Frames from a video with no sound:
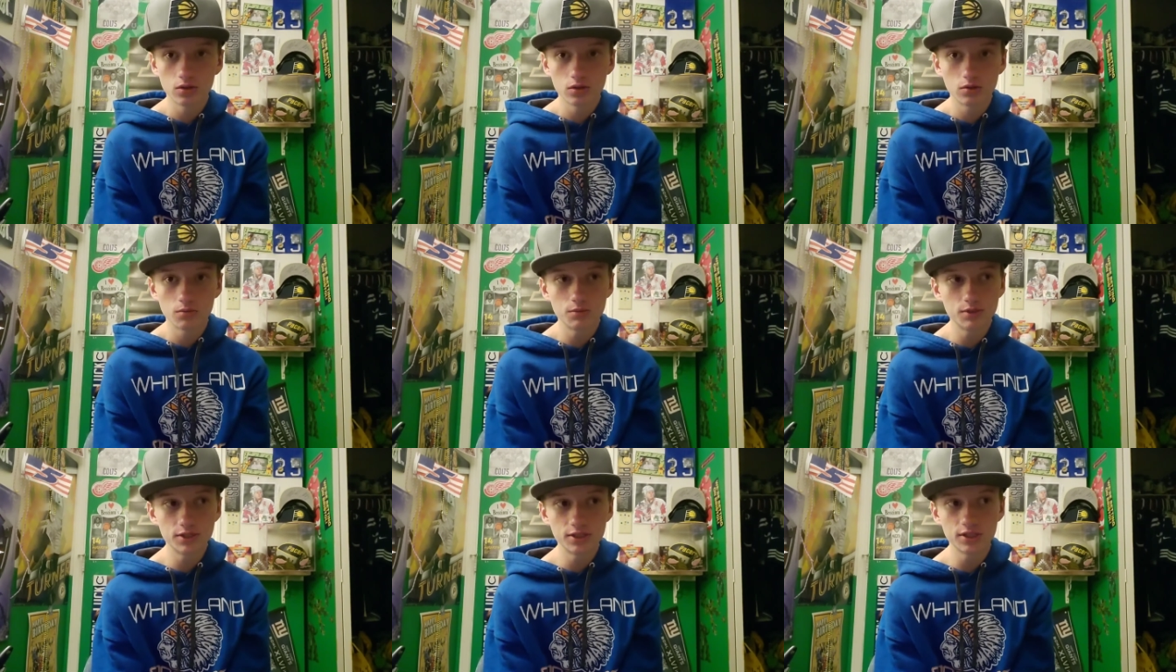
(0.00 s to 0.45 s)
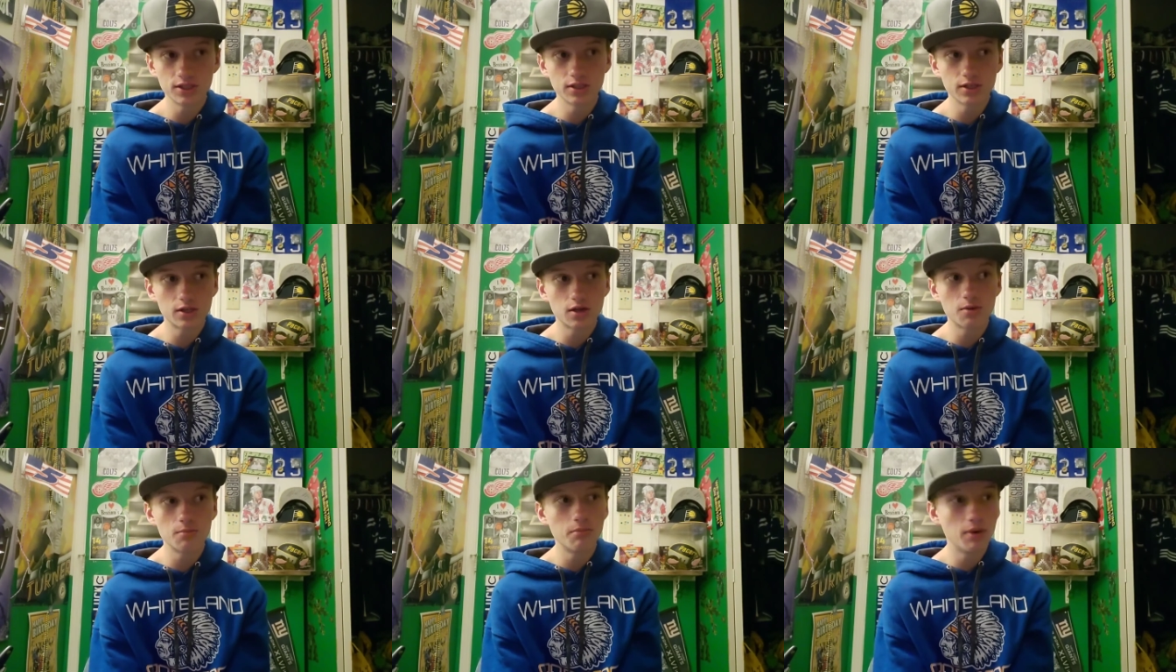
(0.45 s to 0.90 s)
missing a
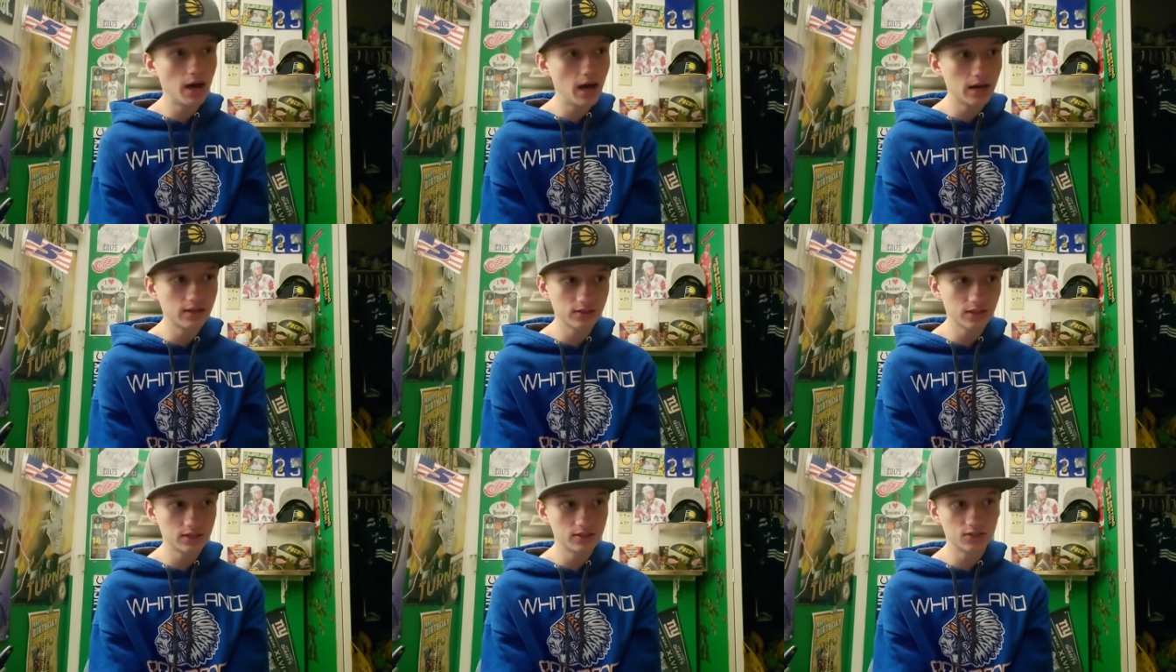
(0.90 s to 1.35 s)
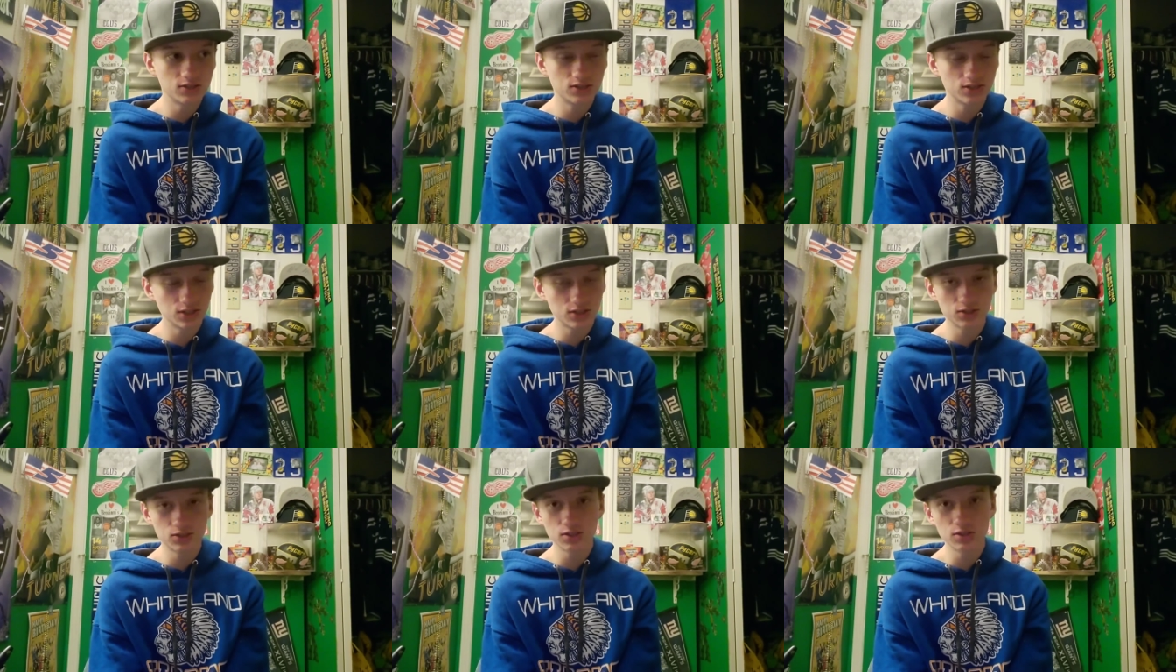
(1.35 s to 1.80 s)
combined like
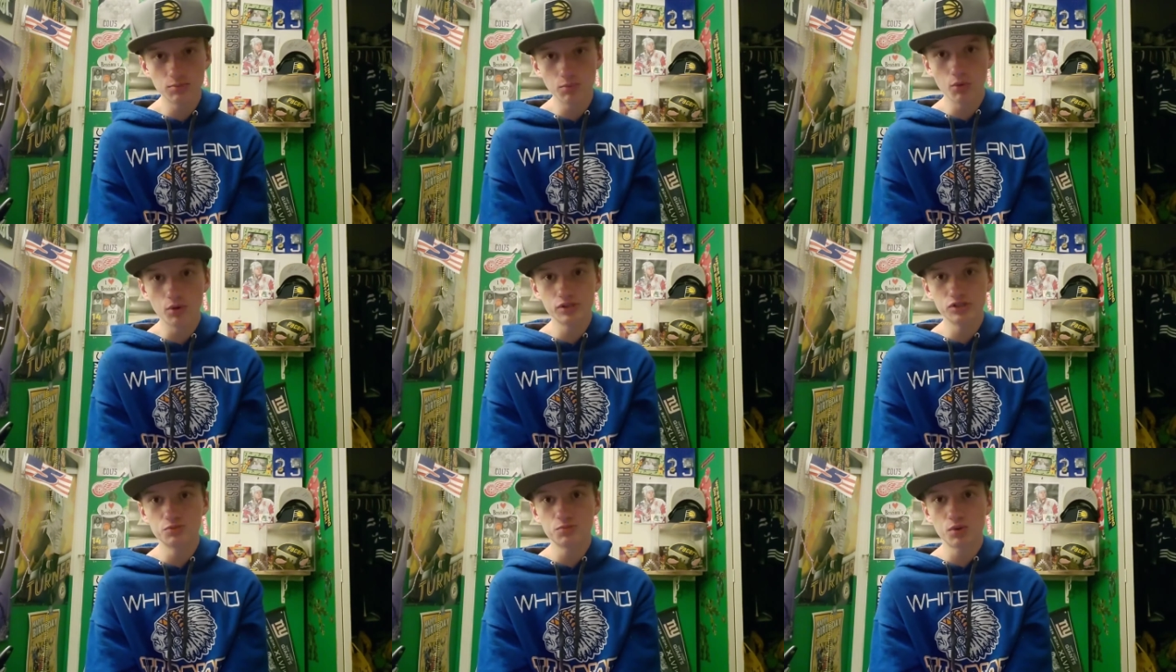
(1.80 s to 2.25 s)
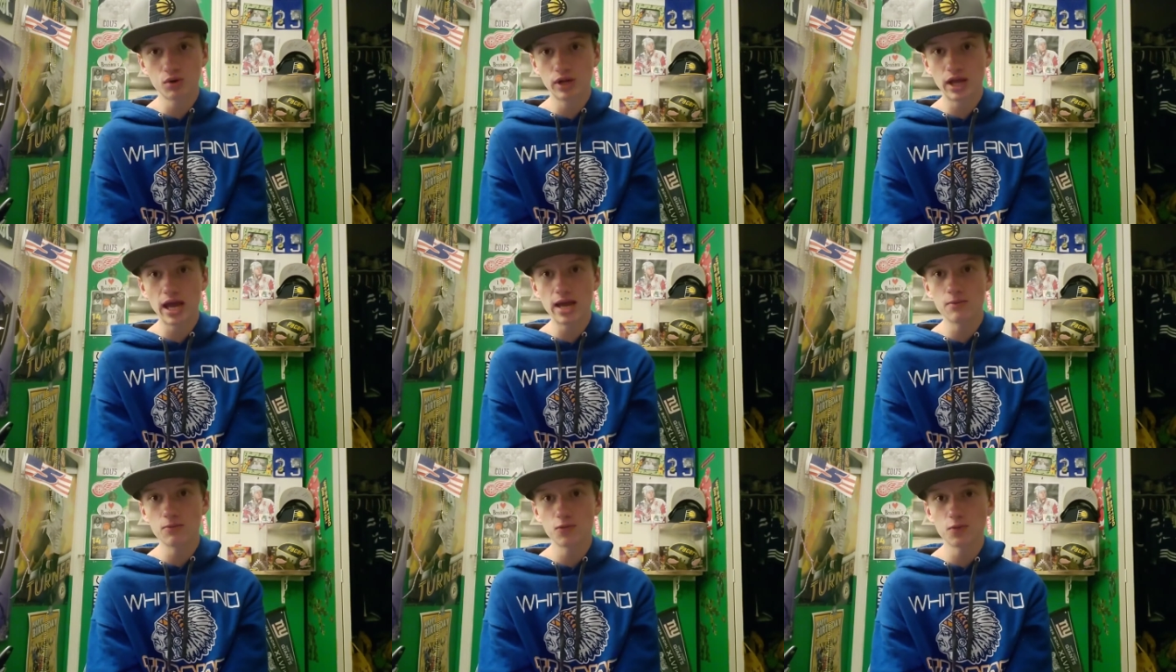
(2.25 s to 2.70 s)
60 points per
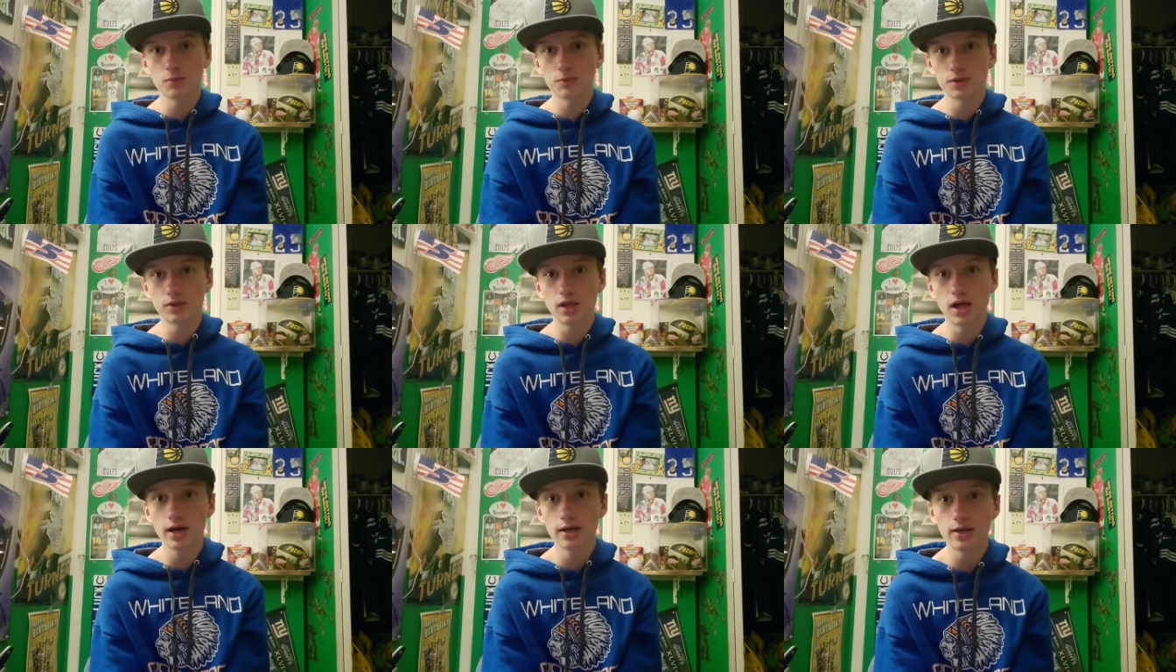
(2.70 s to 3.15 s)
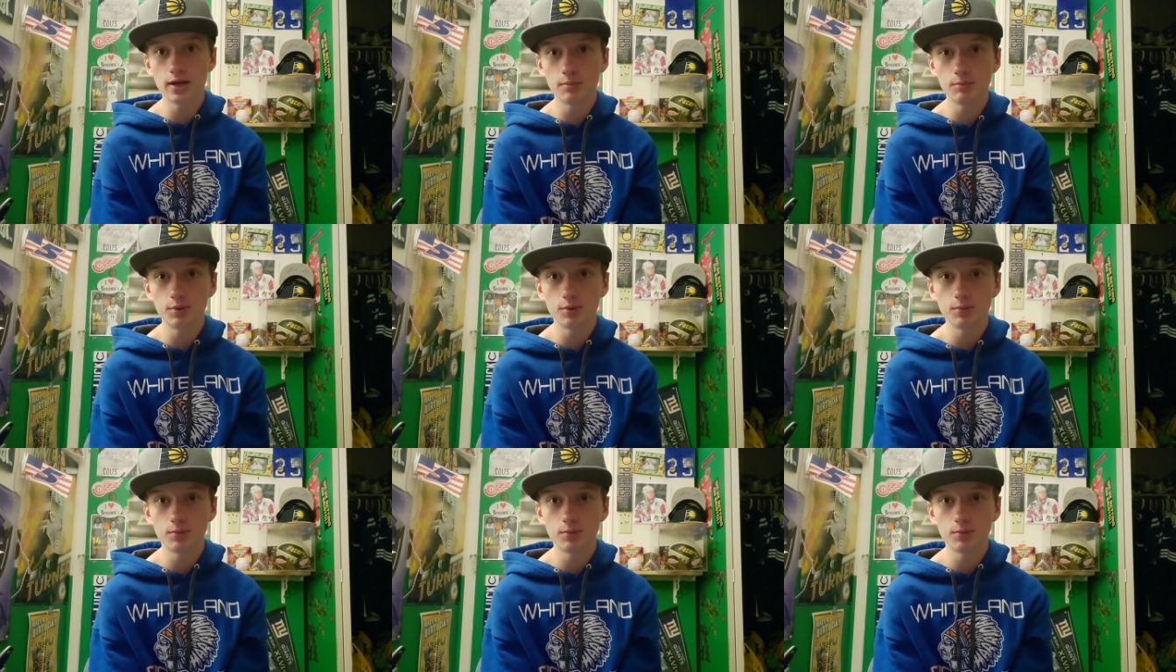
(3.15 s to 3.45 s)
game from the lineup.